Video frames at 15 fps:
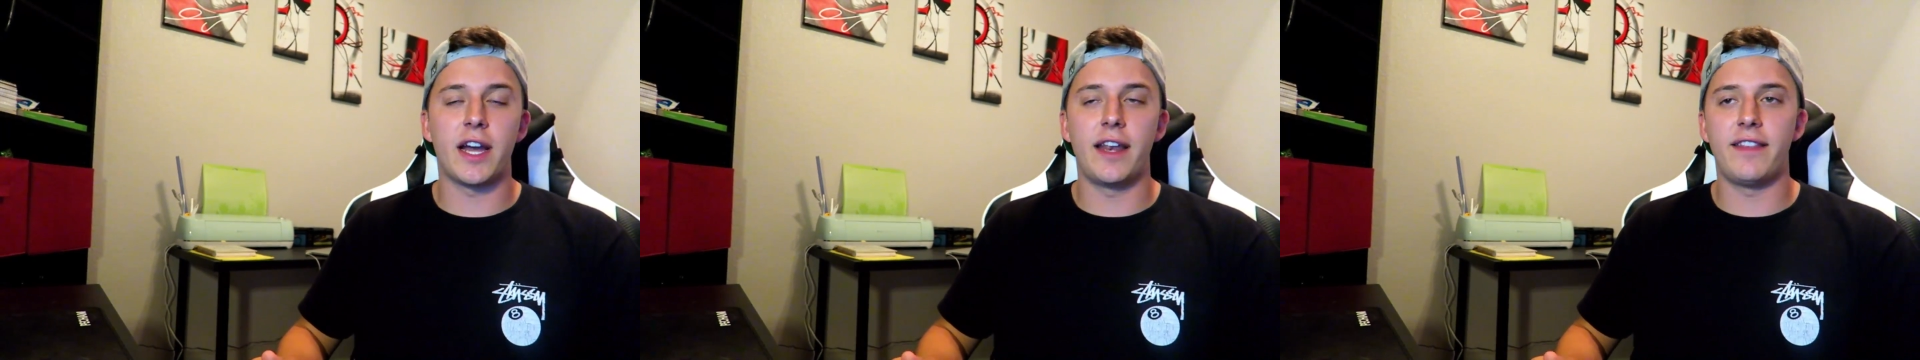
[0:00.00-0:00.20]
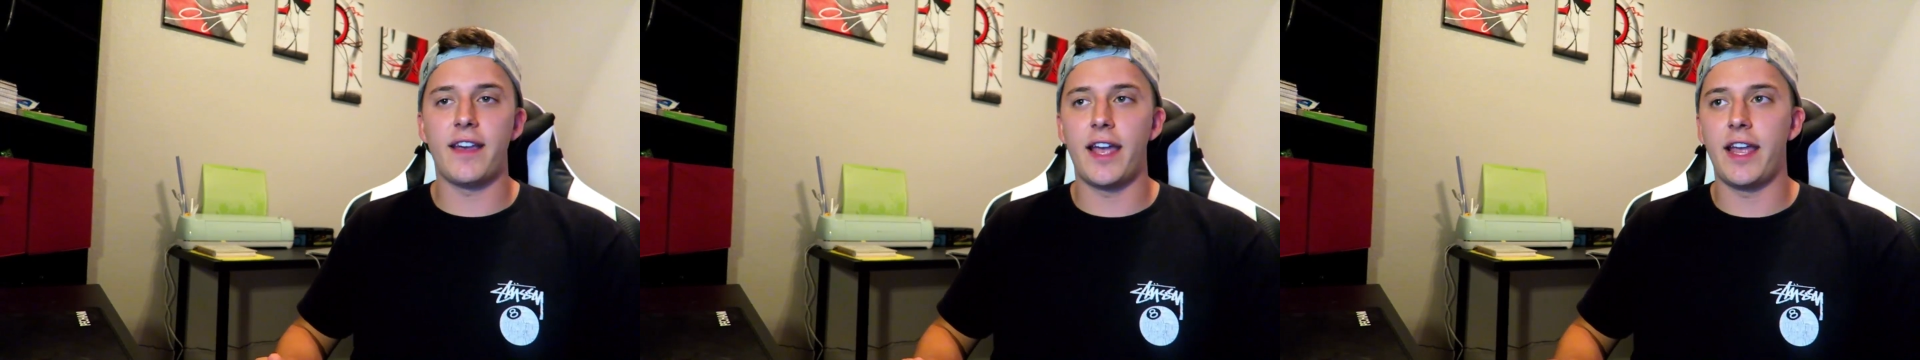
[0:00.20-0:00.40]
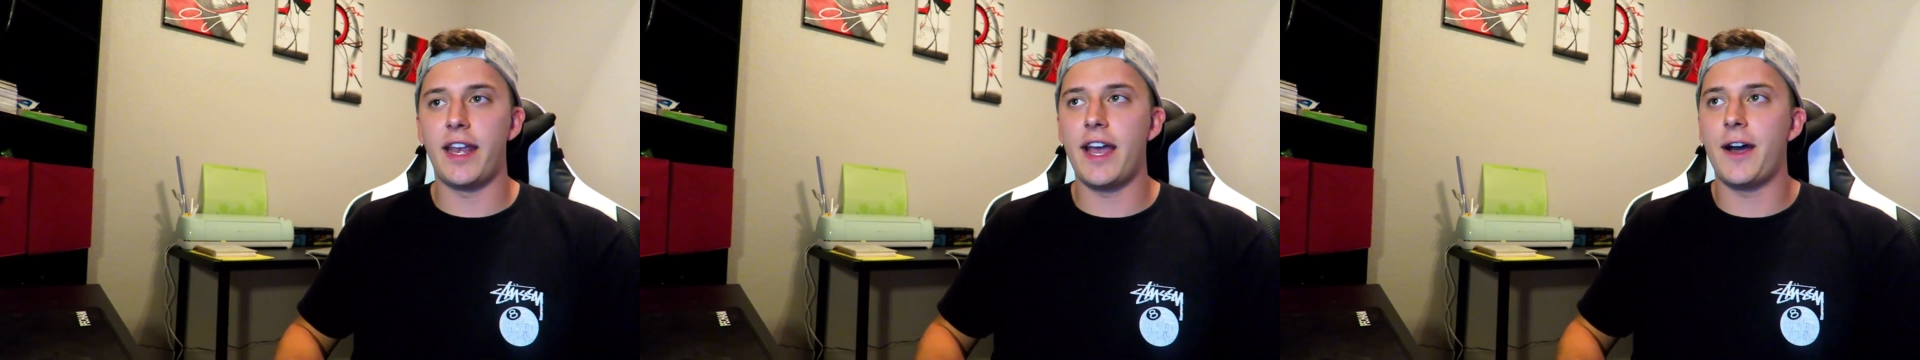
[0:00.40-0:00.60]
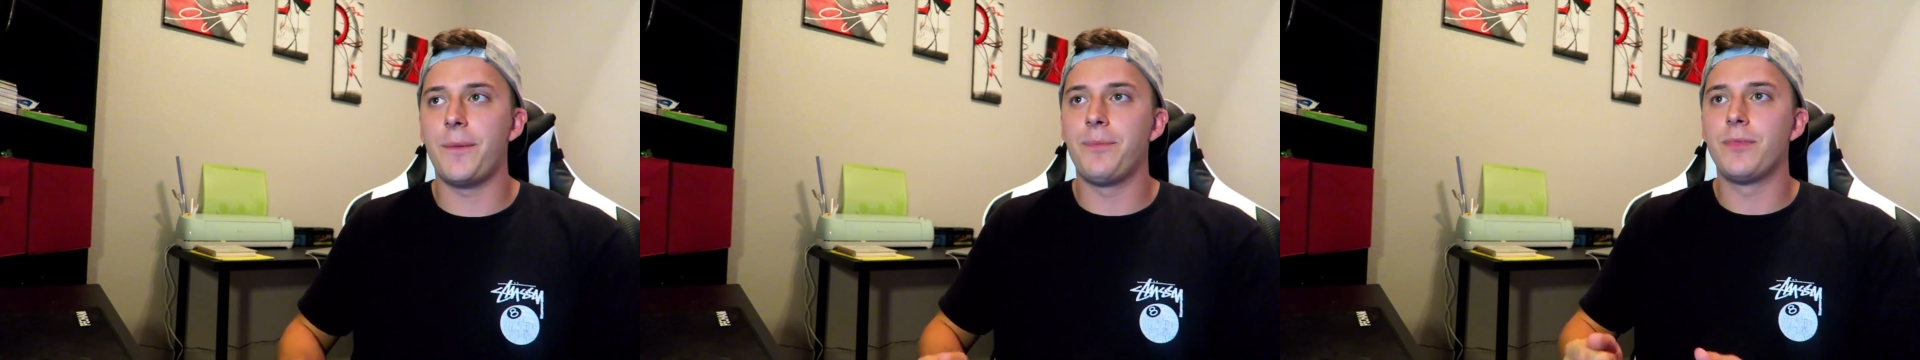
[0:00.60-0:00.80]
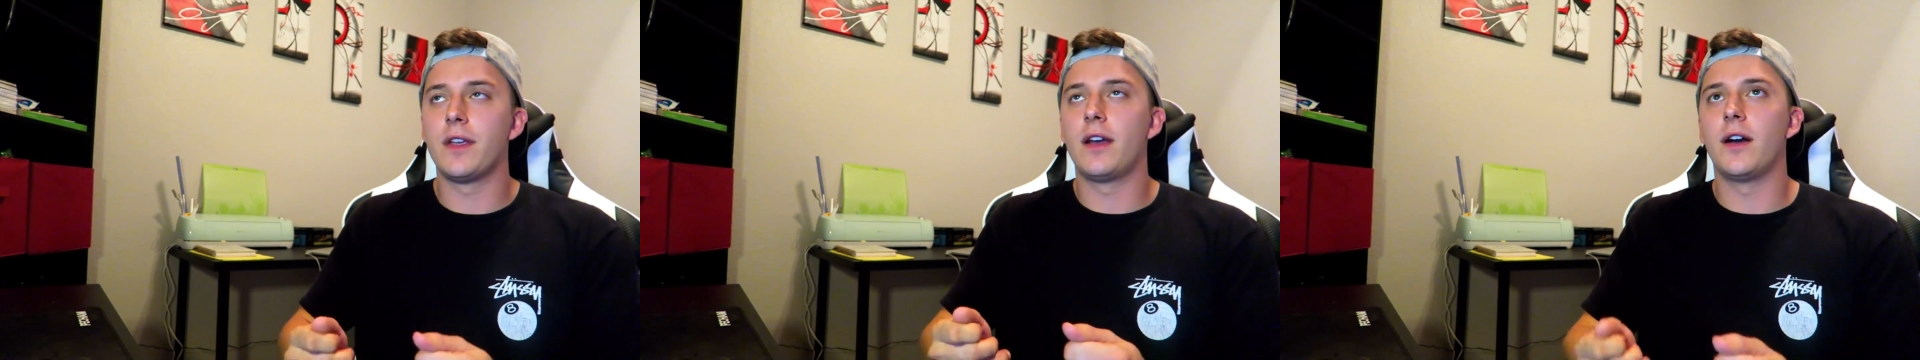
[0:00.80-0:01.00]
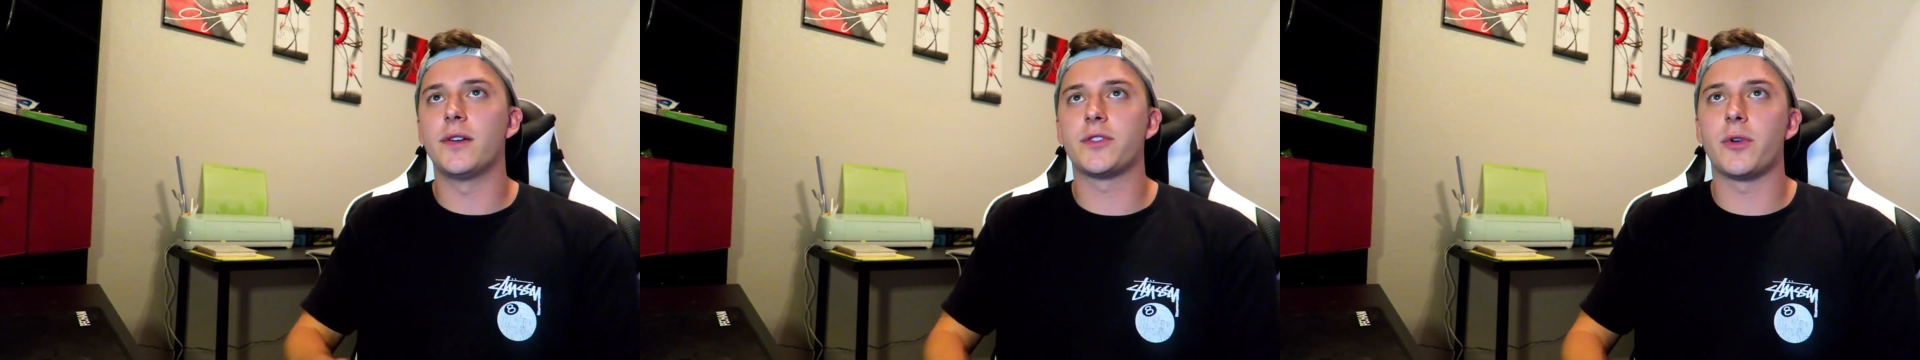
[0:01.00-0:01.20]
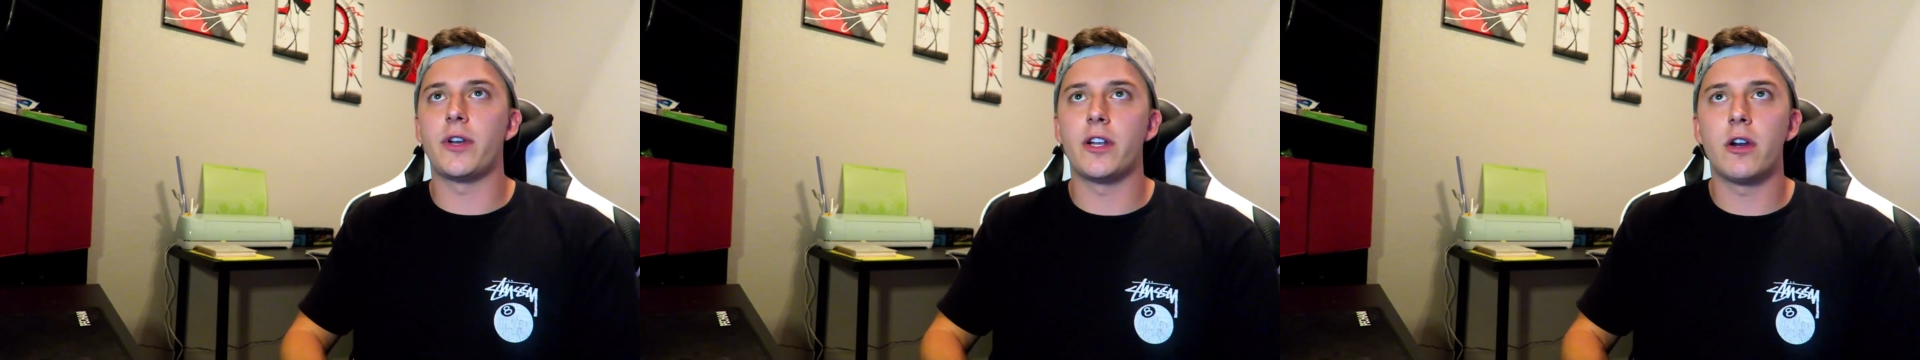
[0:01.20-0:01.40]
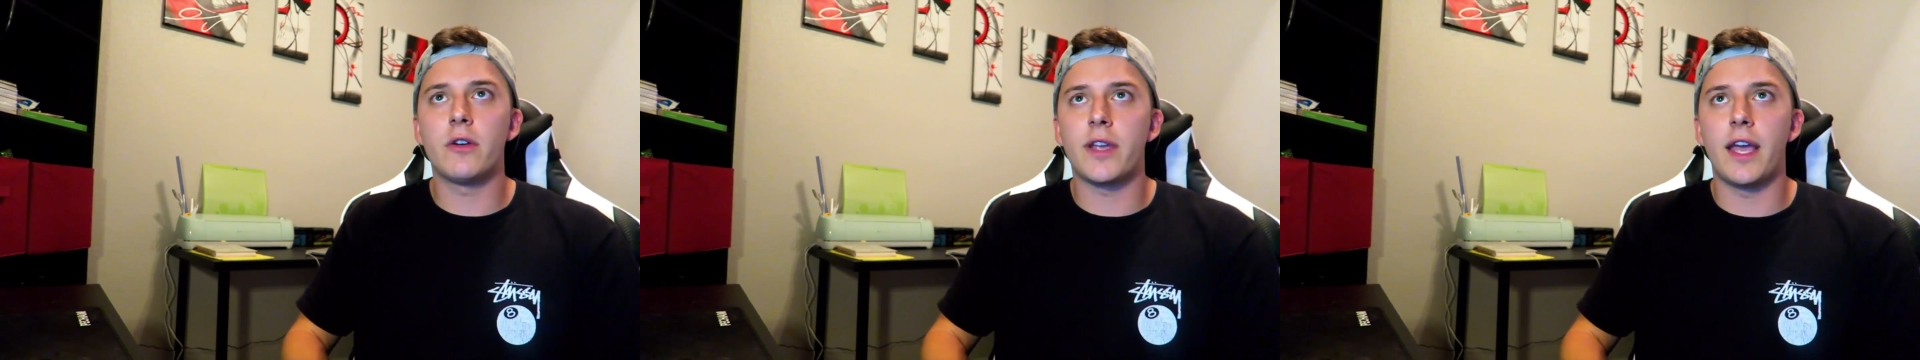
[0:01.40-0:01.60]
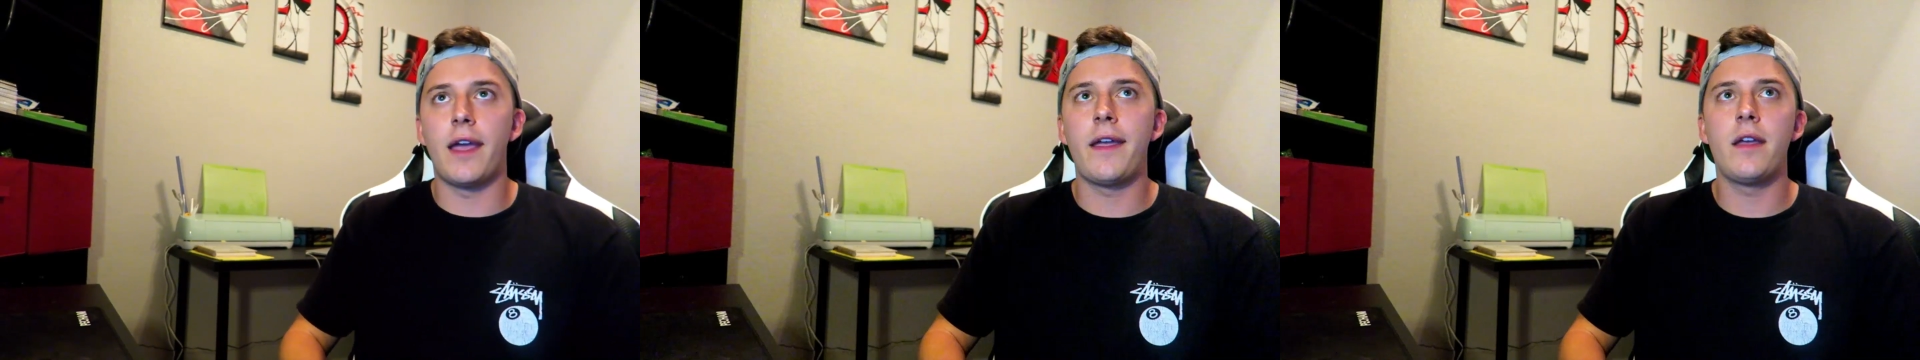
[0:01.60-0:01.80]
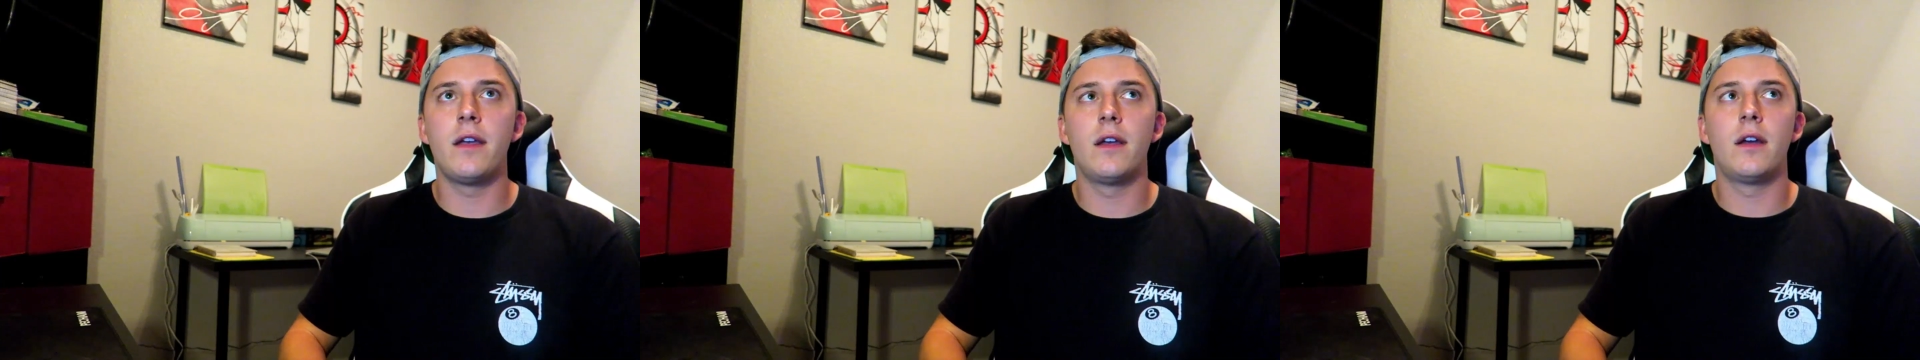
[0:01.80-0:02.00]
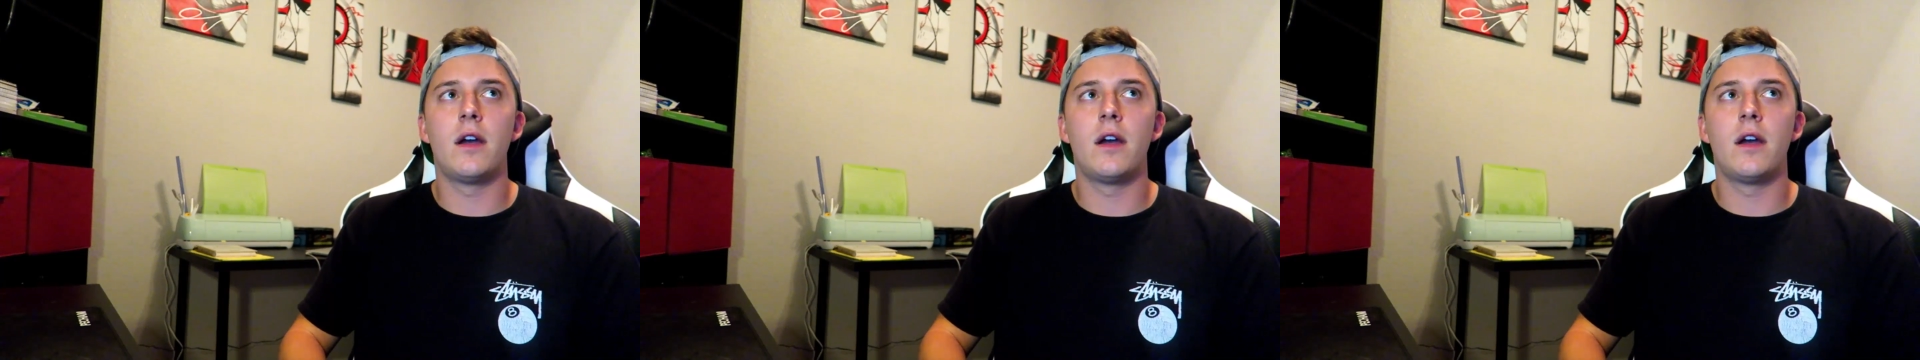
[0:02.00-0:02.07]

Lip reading: kind of dying out, I was wondering, okay,